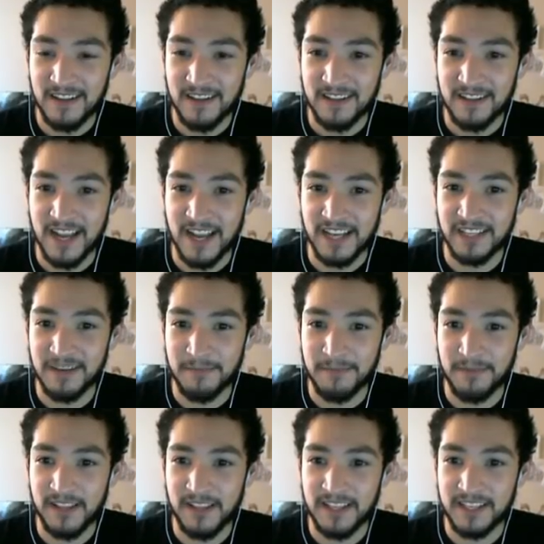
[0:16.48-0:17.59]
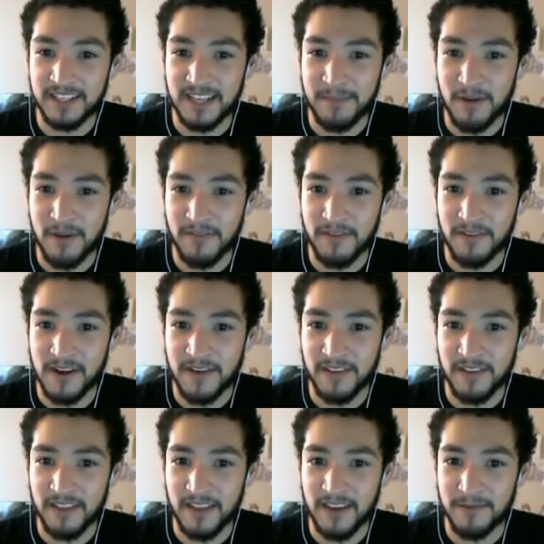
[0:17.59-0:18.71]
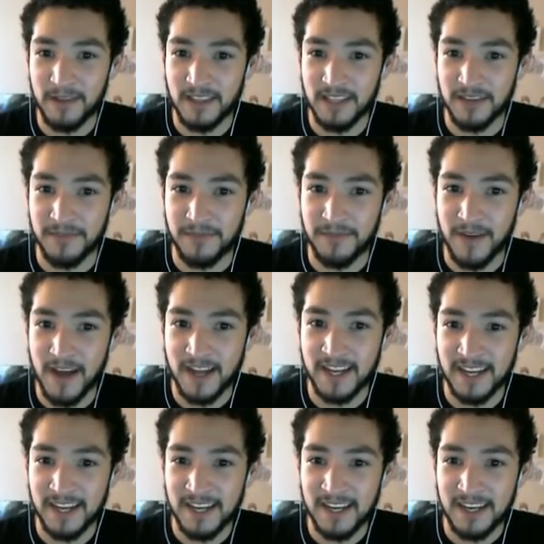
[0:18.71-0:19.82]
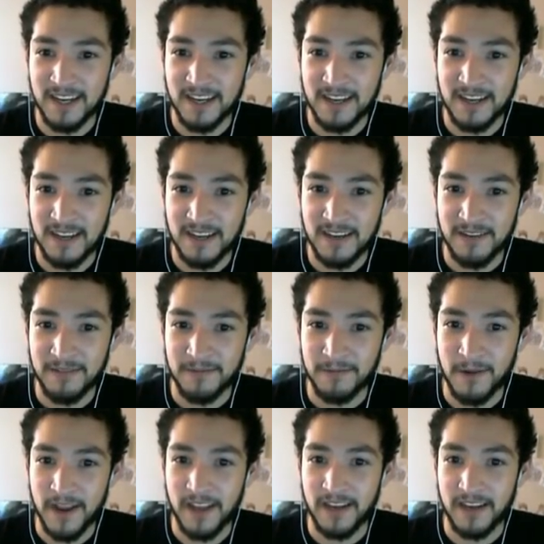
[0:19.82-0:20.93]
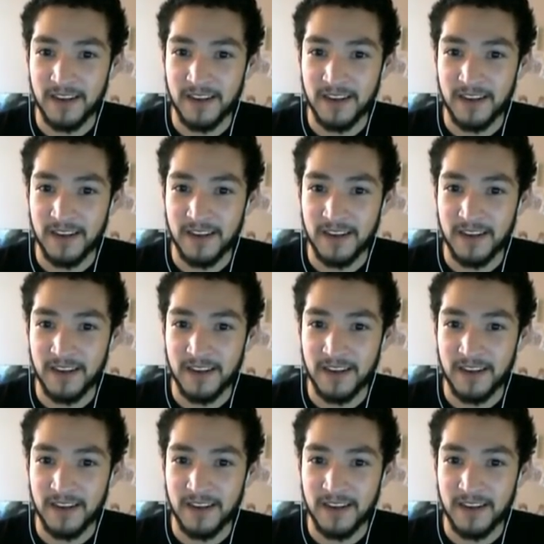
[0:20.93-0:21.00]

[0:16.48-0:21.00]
Did I just completely skip over everything? What the fuck? Win.